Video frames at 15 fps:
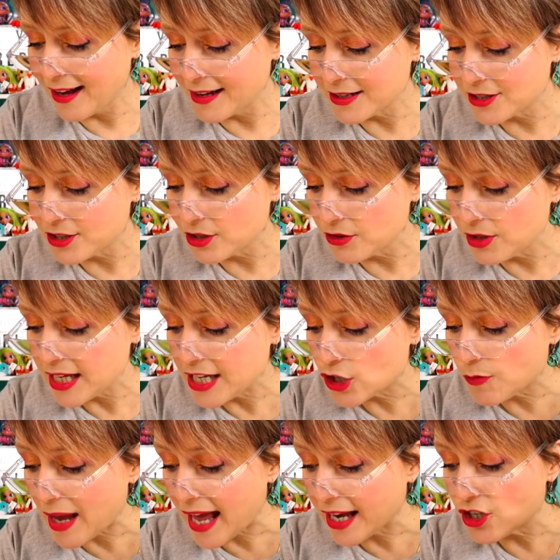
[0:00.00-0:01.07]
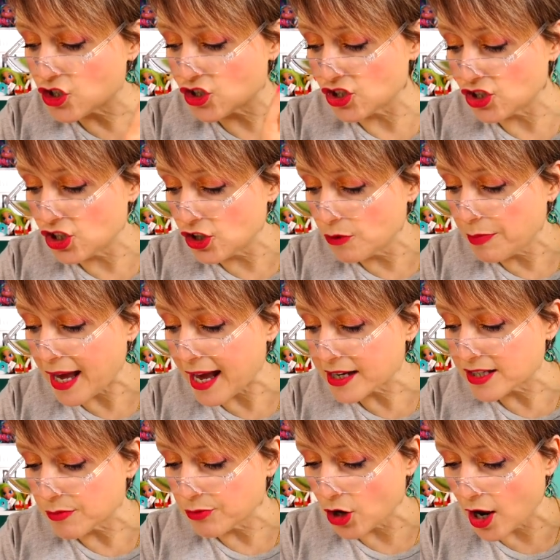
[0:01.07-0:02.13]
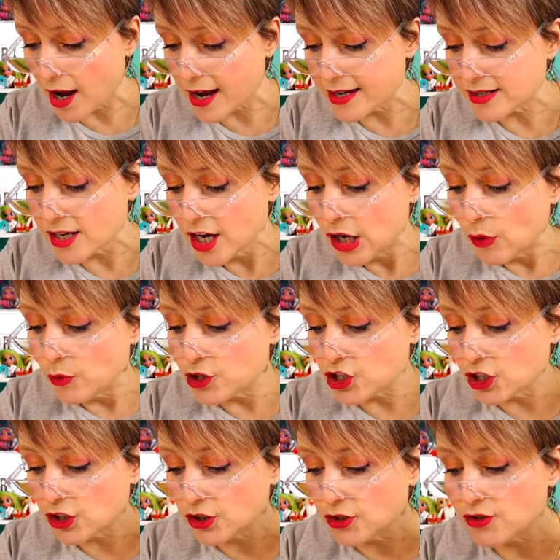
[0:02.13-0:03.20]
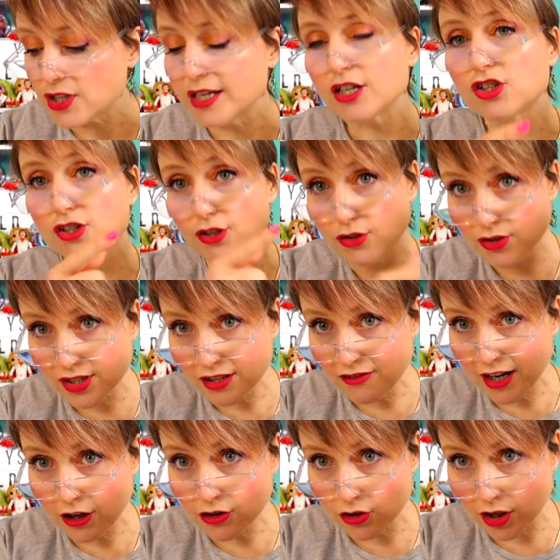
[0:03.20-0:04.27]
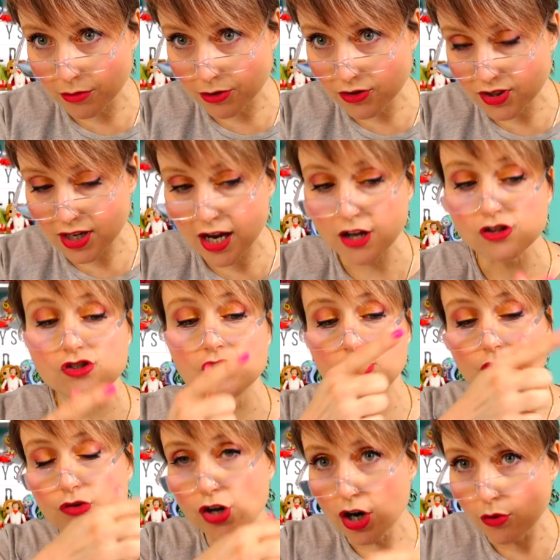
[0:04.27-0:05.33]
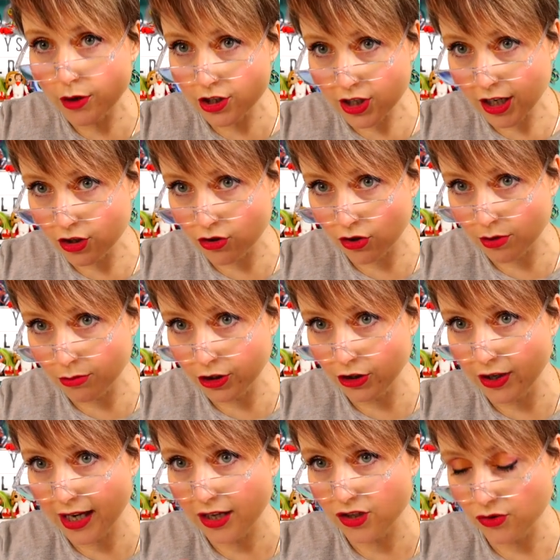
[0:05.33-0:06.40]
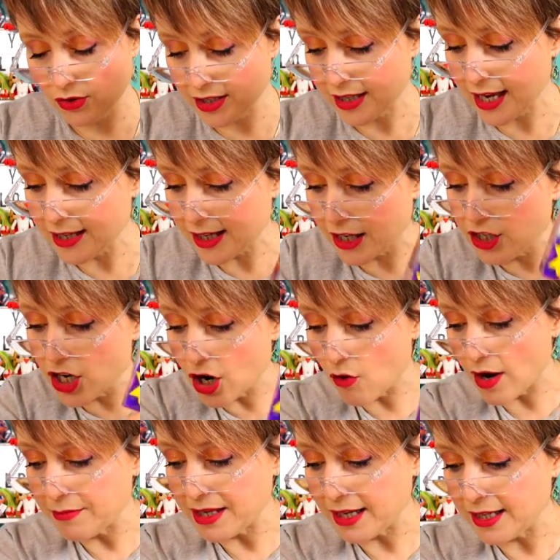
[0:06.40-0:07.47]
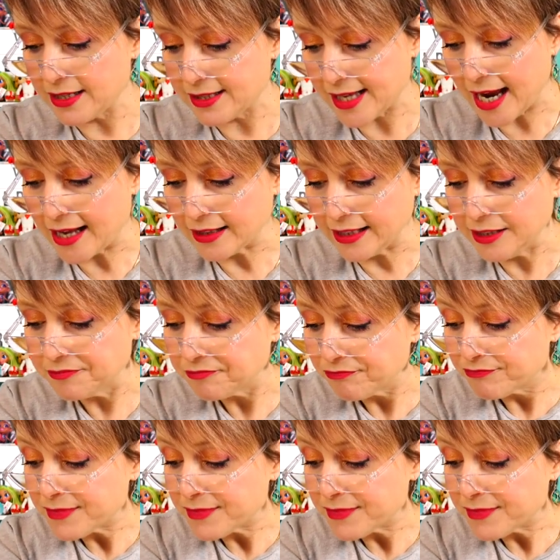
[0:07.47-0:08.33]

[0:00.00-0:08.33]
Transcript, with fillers: attitude, each package is a two-pack surprise, which includes an exclusive Hairdorables doll, so you know which Hairdorable you're getting. So in this case, I know I'm getting Sally.